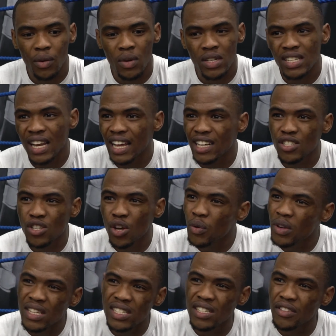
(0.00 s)
like so
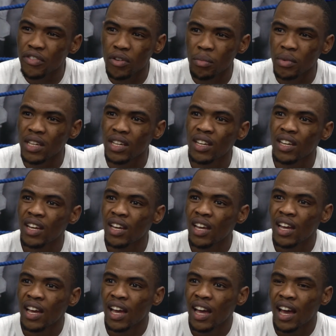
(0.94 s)
easy for me.
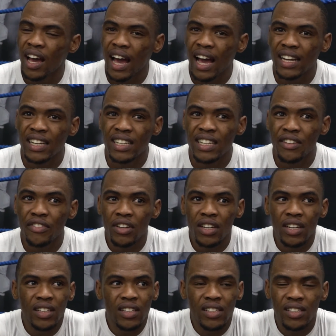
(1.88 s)
I didn't
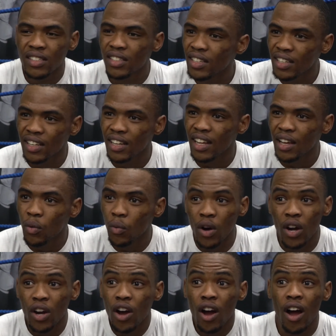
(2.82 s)
even
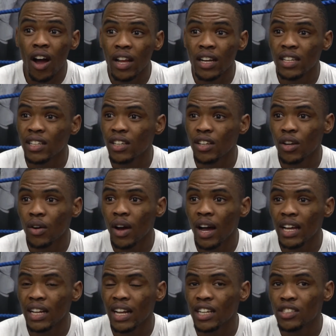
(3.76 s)
work hard, you know.
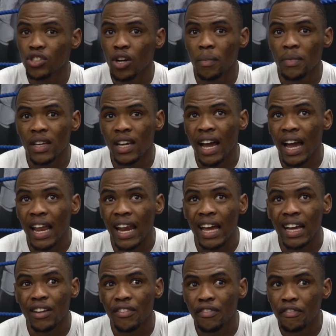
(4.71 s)
I dropped the guy
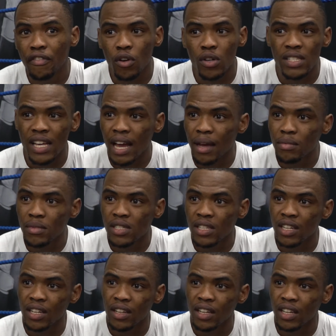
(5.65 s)
like 4 times
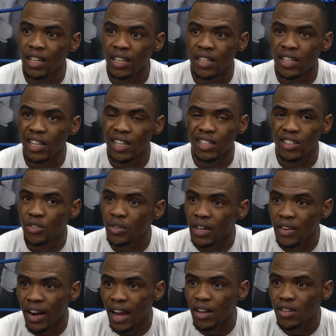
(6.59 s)
in 3
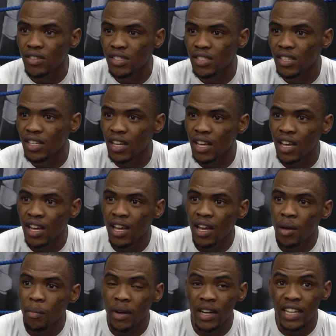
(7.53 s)
rounds,
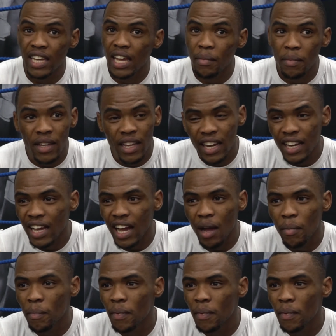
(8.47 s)
but he kept getting up,